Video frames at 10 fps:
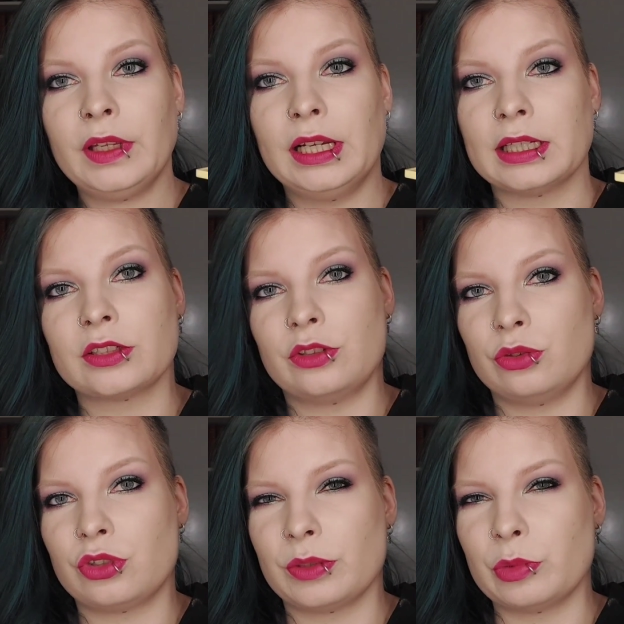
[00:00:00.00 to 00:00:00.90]
I like to use
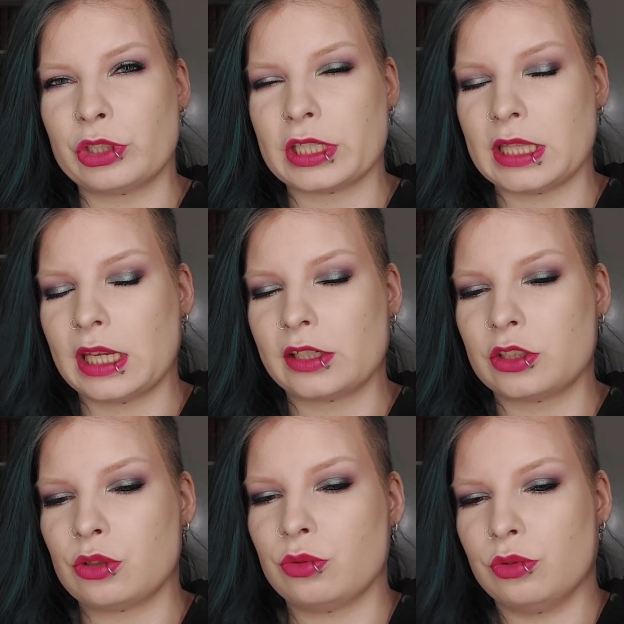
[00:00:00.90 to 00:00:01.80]
shimmers there
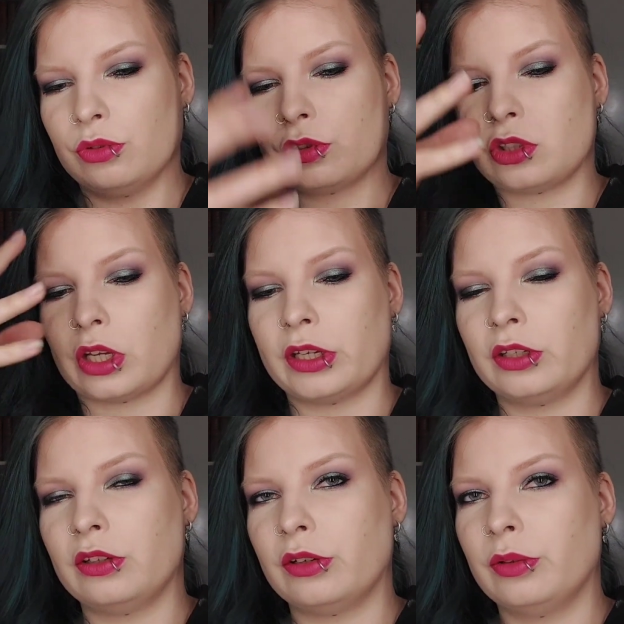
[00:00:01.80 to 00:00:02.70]
to tie
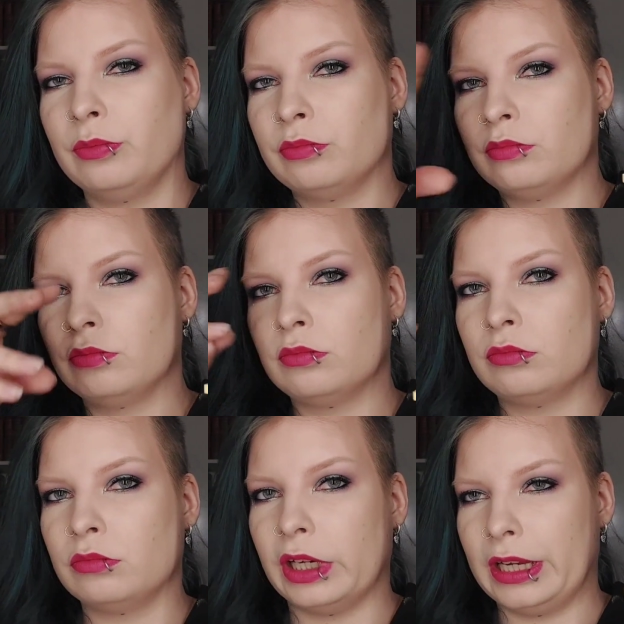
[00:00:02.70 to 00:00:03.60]
the,
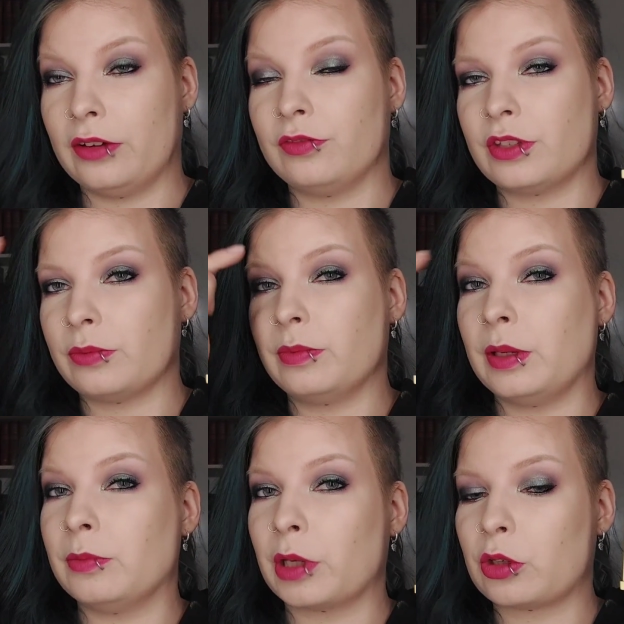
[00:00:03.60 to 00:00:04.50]
I have some
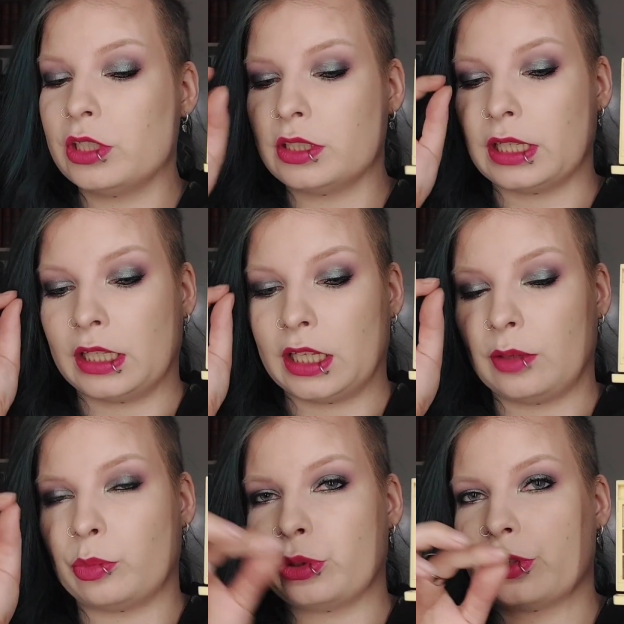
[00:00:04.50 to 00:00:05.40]
in my crease and then I
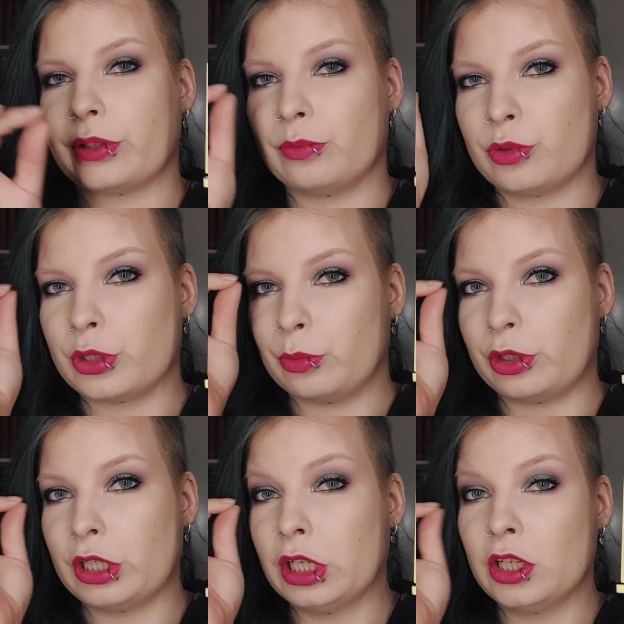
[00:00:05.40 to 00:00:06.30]
put some shimmer
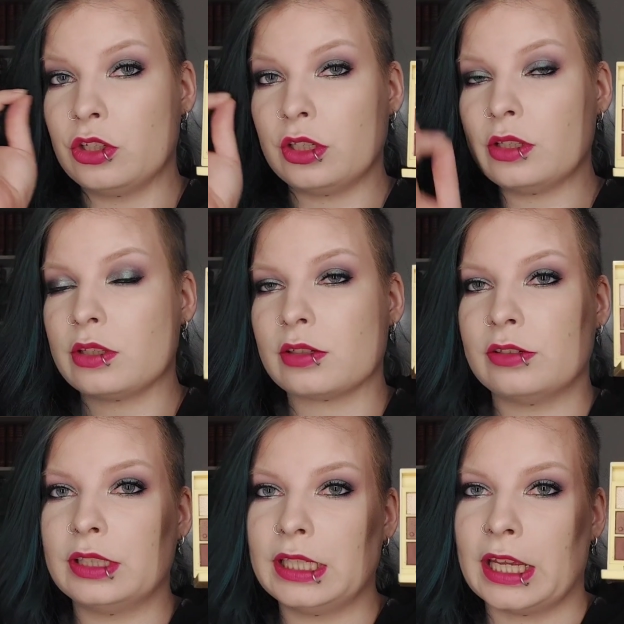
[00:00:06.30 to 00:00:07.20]
just
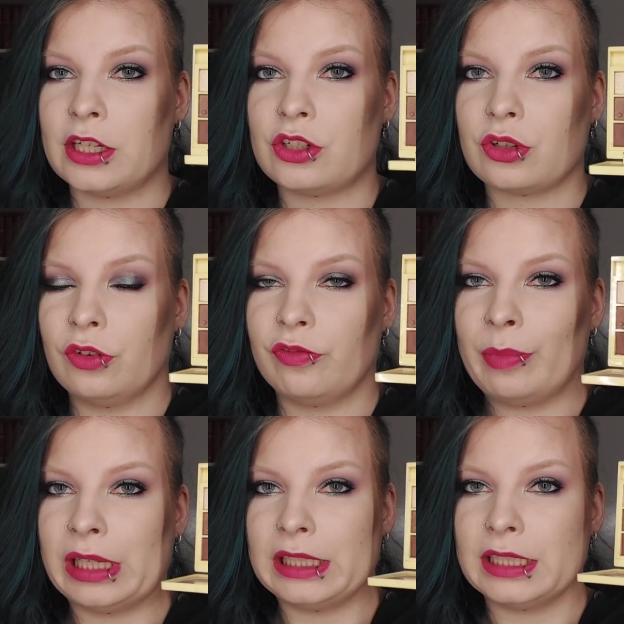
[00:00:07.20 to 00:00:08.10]
on the edge of
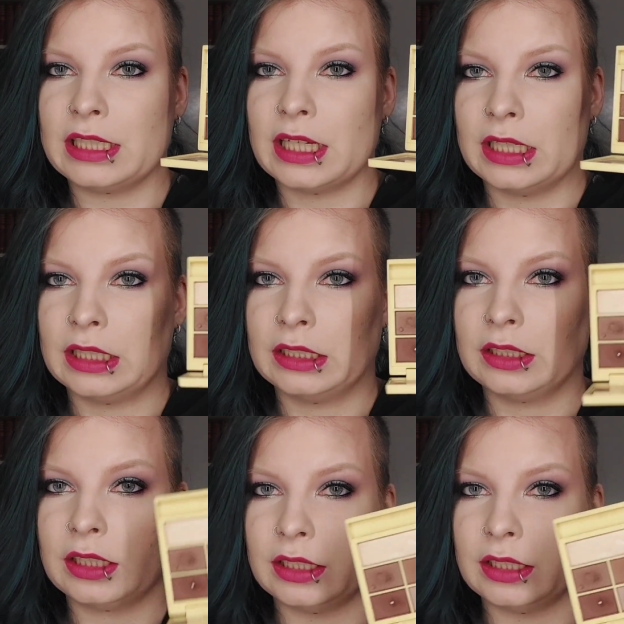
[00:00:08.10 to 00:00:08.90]
my lid, and